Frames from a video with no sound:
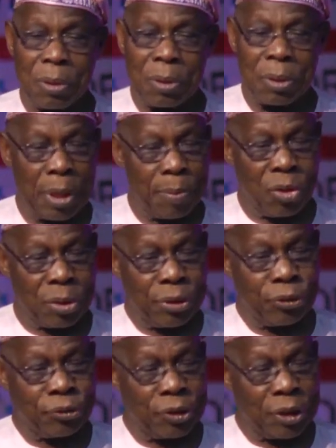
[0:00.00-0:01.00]

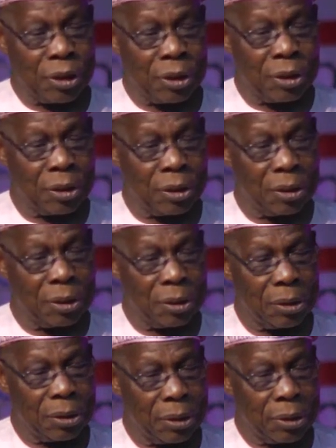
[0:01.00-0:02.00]
democracy
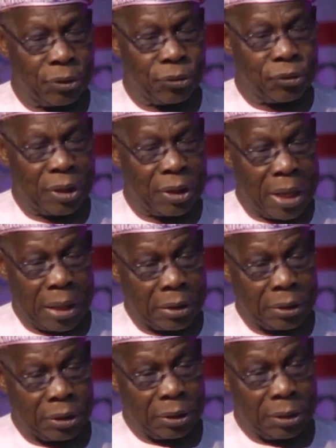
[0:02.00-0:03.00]
is a
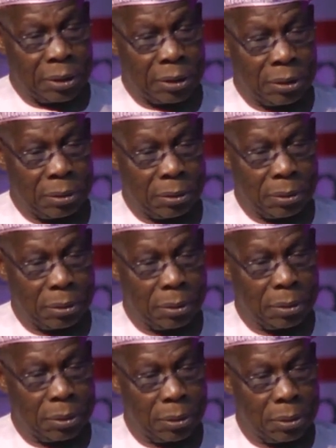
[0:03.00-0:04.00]
reality.
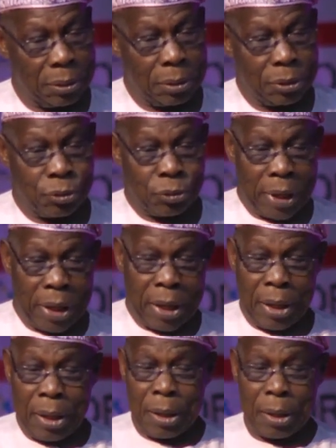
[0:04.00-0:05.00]

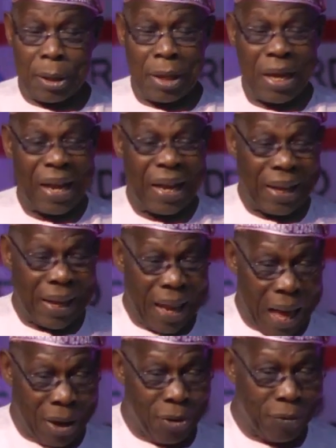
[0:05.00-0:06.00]
Today,
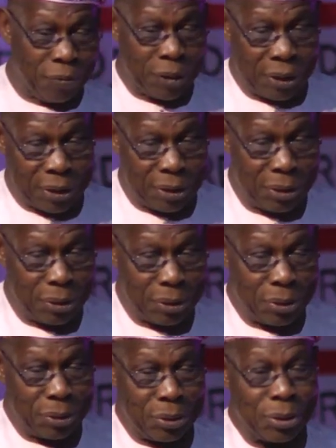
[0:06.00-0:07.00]
lack of it
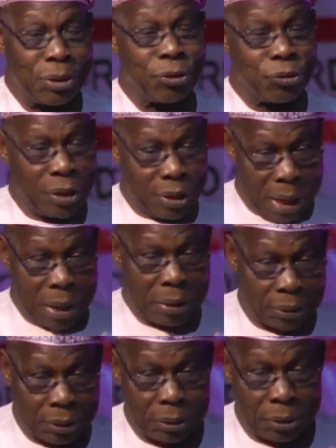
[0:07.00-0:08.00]
is a
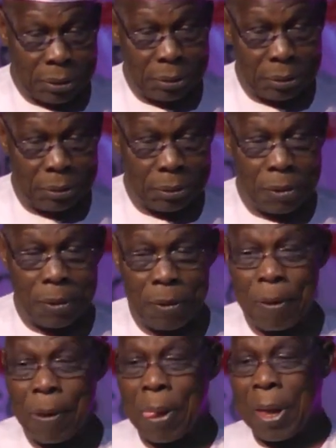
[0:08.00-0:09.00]
reality.
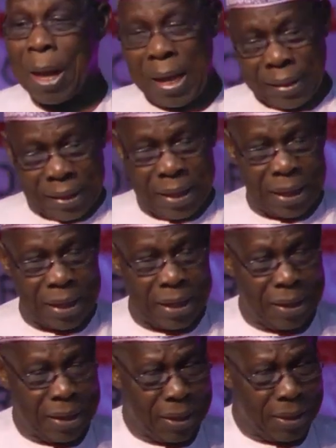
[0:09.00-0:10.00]
I think
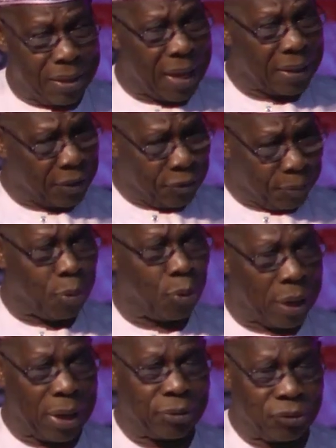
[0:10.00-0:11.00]
that is
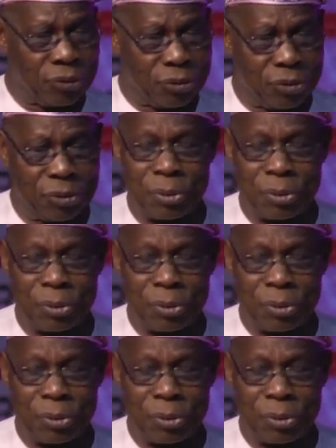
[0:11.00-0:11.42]
progress.